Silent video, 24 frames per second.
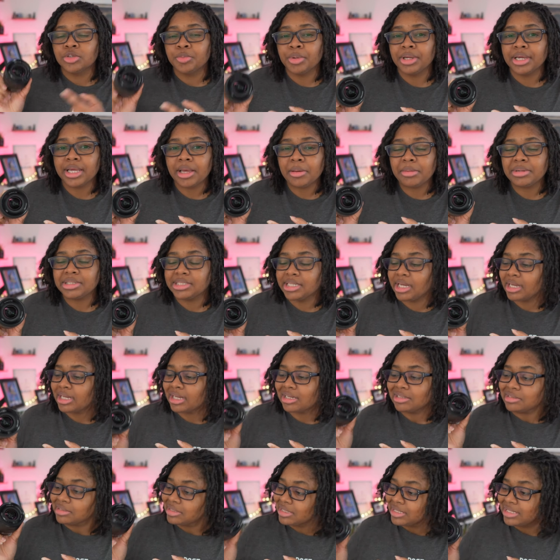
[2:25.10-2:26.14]
So being able to
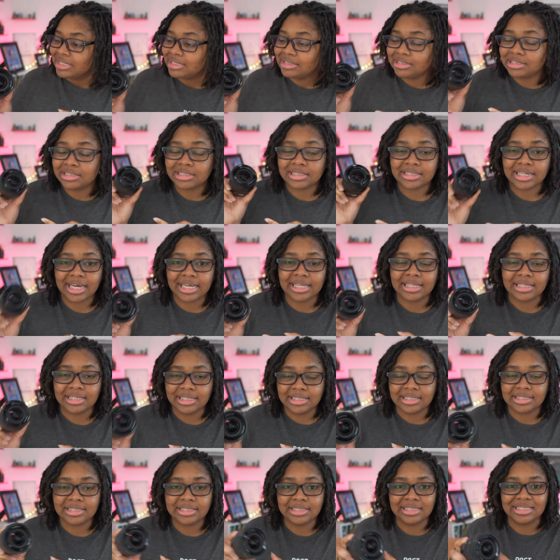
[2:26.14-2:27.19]
take a lens like
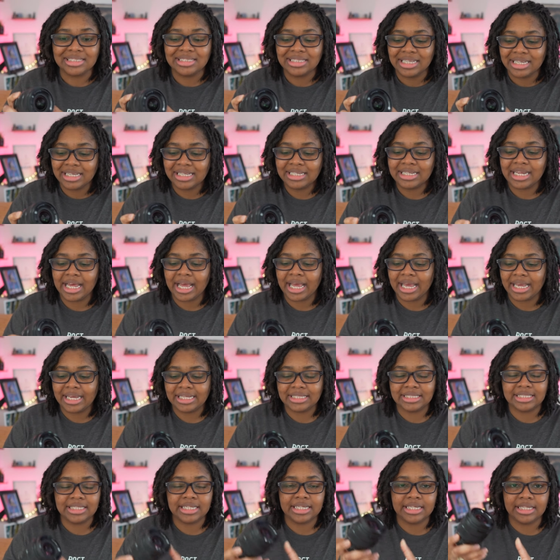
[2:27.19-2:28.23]
this, this 10 to
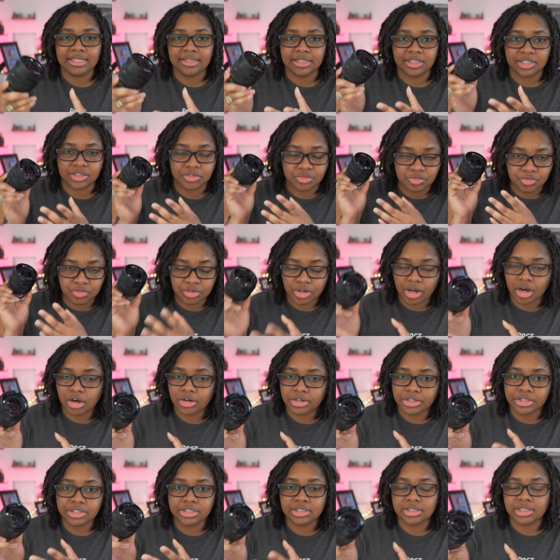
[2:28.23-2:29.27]
18, the
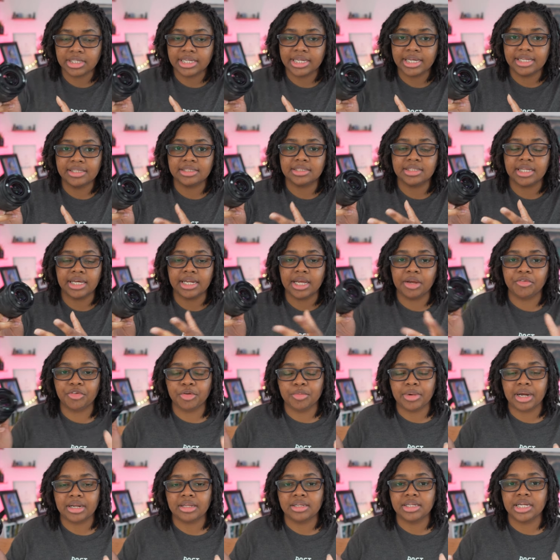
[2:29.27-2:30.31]
vlogger's lens that
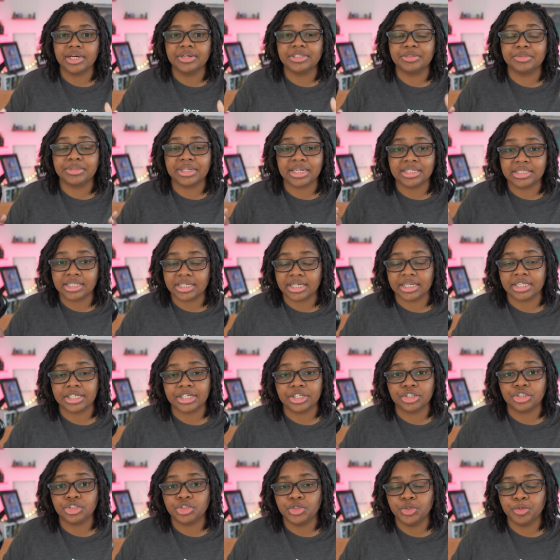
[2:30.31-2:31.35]
everybody loves because it can can
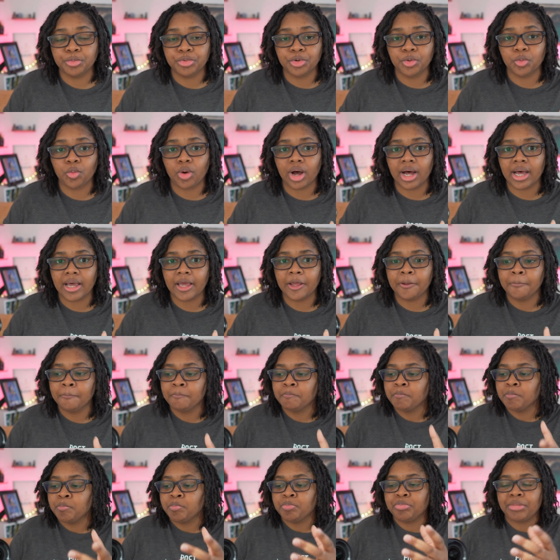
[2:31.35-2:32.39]
get super wide
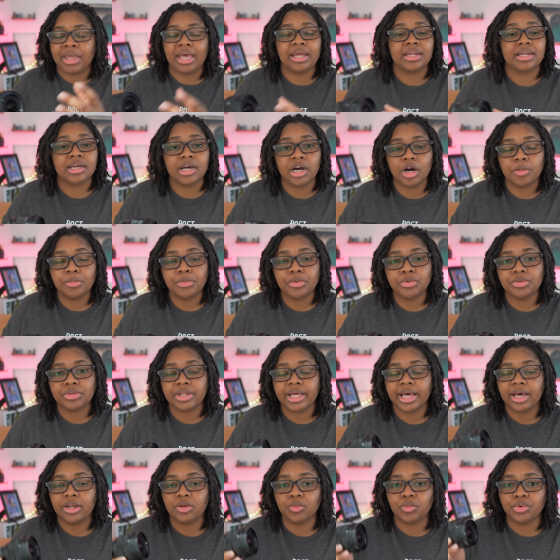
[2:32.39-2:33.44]
and couple
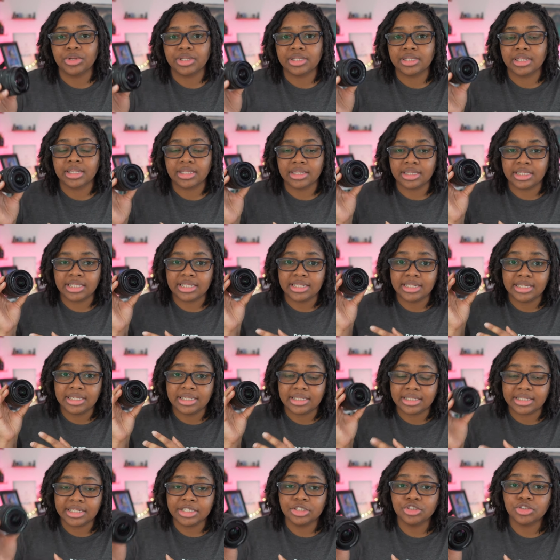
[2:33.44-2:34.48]
that with
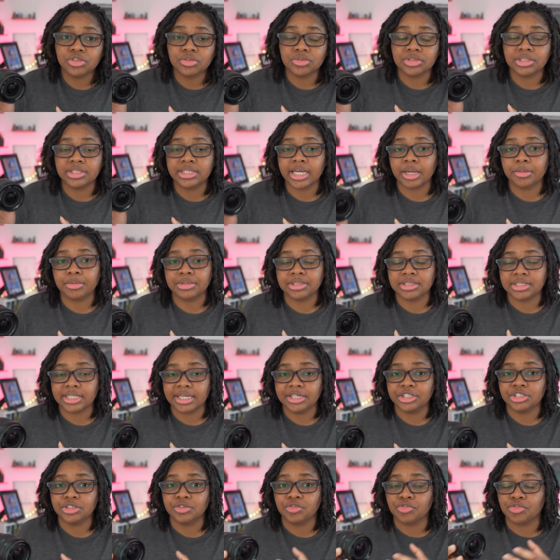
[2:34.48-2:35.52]
the digital
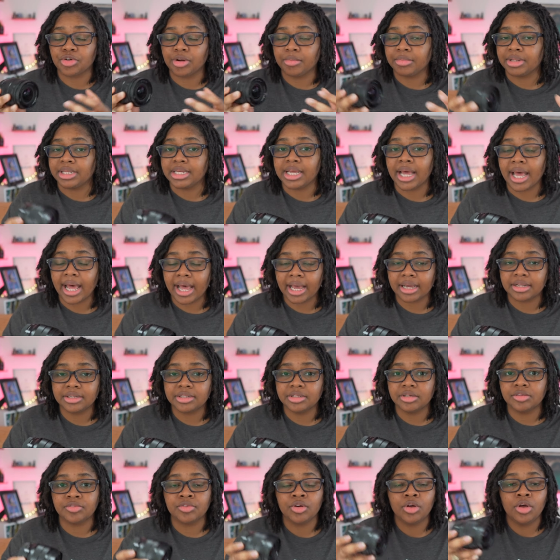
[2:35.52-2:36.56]
stabilization from the
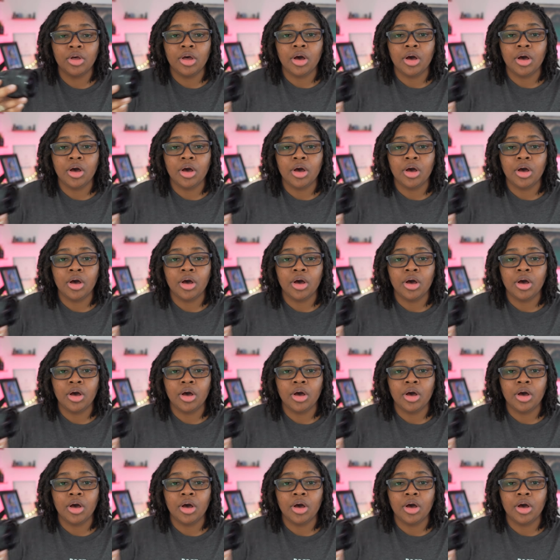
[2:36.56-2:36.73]
active